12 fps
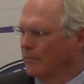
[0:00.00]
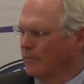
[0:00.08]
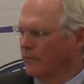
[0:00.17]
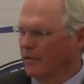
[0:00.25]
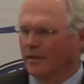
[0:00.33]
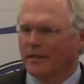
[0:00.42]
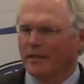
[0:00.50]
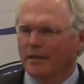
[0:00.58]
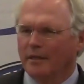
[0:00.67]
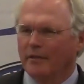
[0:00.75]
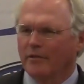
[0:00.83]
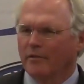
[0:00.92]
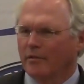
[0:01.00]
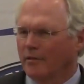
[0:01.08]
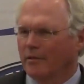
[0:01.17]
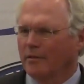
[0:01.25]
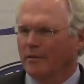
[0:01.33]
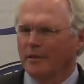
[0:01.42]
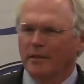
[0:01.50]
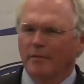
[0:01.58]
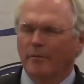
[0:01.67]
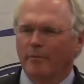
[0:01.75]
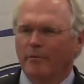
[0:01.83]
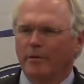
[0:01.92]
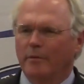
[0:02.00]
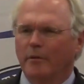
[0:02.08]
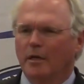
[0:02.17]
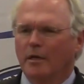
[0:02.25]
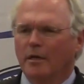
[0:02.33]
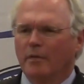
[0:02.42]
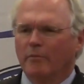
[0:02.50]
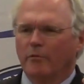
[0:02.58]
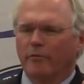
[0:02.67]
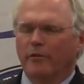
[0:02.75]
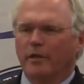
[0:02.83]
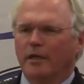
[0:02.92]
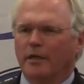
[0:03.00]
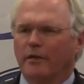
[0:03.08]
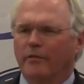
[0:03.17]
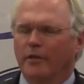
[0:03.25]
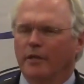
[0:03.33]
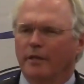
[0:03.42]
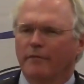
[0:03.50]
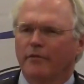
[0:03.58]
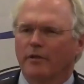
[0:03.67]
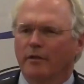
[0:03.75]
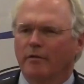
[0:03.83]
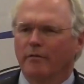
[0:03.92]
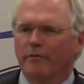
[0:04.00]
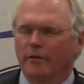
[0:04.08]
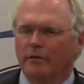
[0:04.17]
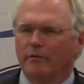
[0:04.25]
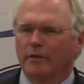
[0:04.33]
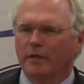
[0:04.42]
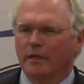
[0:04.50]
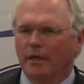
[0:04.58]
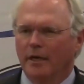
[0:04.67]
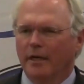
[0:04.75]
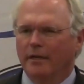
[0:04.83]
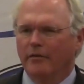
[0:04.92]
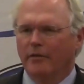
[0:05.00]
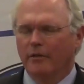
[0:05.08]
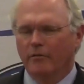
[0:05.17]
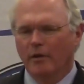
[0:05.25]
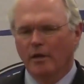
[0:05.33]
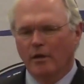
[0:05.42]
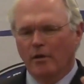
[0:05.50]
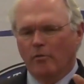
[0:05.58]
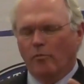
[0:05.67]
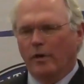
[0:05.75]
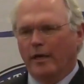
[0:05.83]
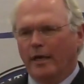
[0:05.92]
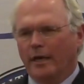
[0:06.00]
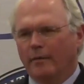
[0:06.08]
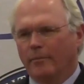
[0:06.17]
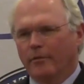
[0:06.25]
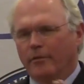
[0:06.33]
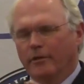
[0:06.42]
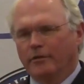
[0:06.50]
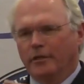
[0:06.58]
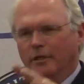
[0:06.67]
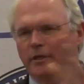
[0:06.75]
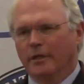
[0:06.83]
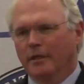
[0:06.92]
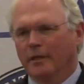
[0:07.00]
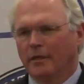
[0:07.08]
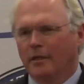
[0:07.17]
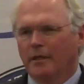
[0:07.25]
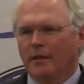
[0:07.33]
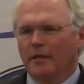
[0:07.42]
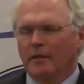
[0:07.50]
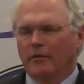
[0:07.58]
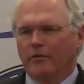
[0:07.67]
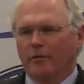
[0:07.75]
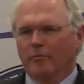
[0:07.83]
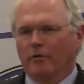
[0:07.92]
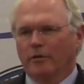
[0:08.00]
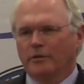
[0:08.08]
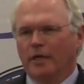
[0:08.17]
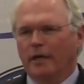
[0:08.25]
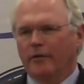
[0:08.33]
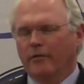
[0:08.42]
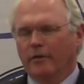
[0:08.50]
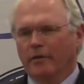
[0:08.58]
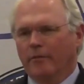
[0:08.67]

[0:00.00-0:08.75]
was it Sykes, Sickle? I can't remember. He moves ahead in the left center of the Union lines. He's way out of position. Stonewall Jackson is